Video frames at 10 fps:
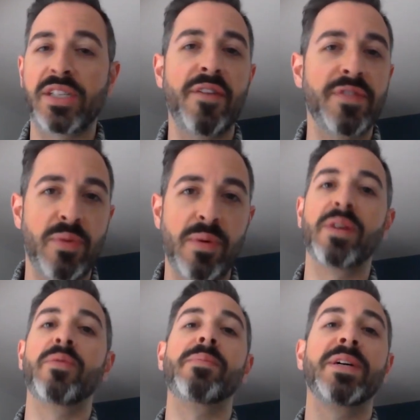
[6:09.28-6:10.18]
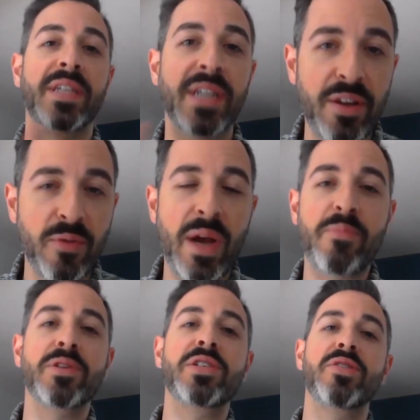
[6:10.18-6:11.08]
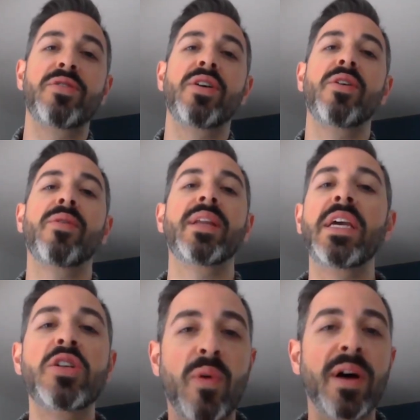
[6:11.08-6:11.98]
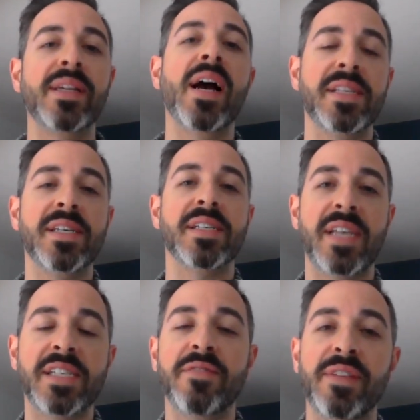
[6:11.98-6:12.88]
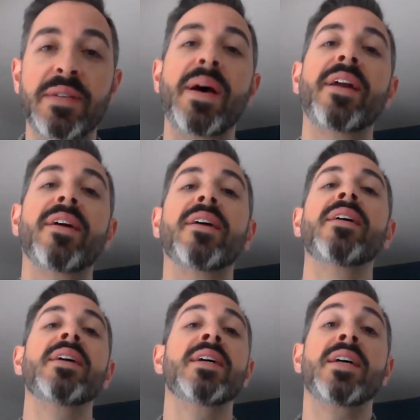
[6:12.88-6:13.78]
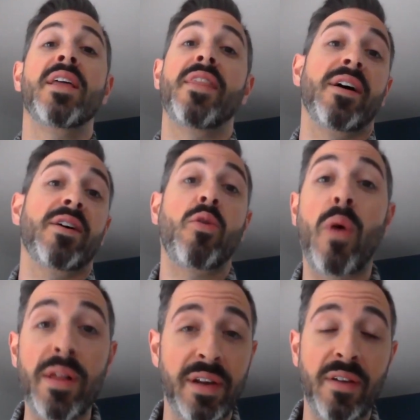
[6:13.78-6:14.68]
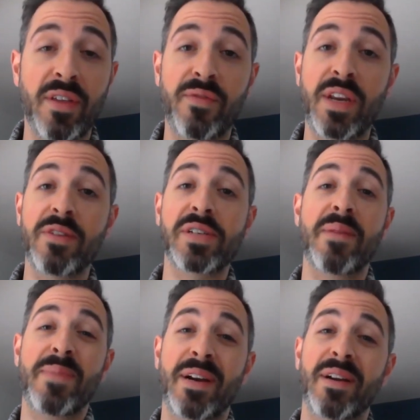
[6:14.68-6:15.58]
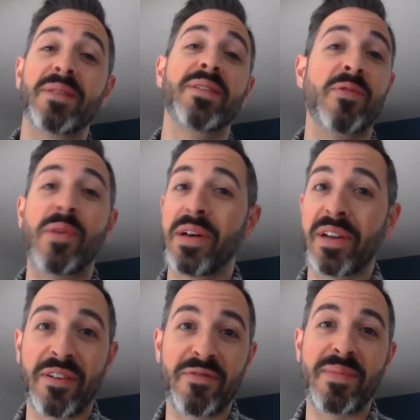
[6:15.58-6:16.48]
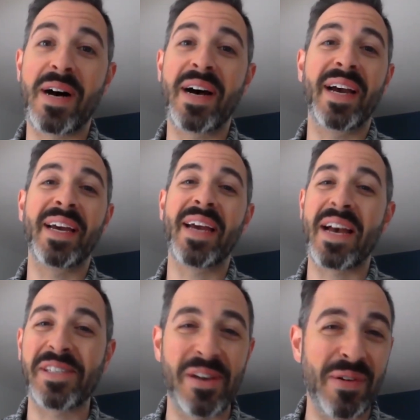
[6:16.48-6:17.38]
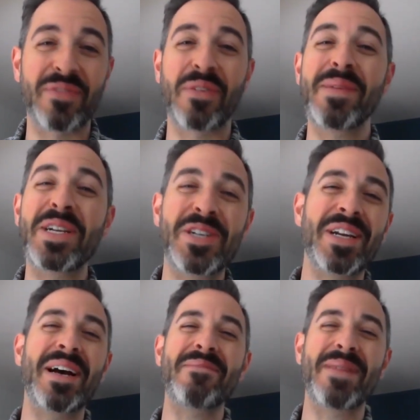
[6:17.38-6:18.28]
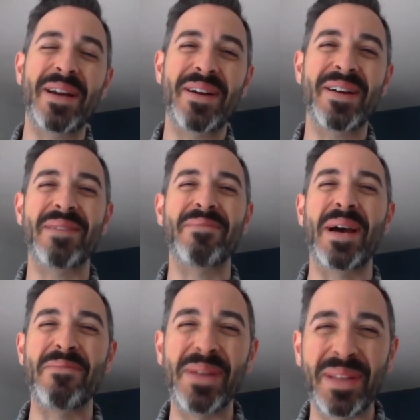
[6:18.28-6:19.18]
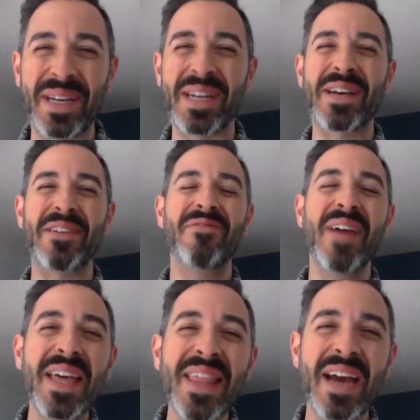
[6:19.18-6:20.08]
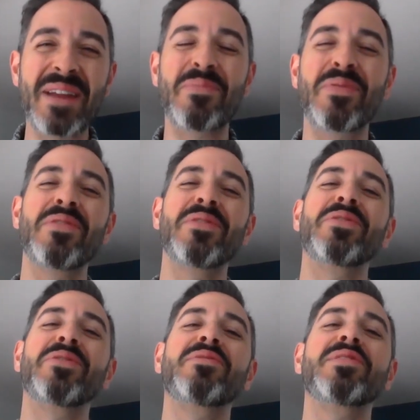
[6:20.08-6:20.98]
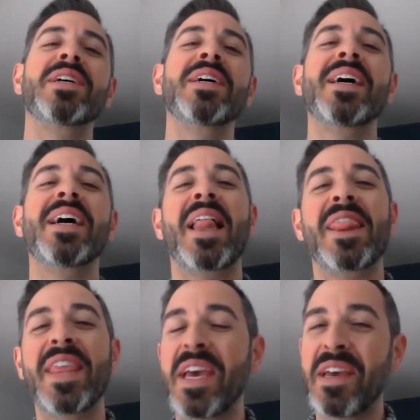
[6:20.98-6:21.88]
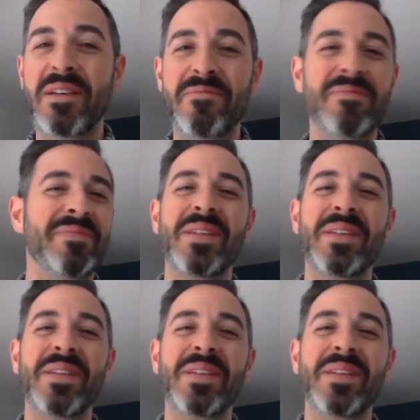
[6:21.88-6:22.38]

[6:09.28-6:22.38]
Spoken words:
office we built another whiteboard studio, and each one got successively better. The quality of the videos got better, the quality of my SEO information got better, and my ability to convey that improved. We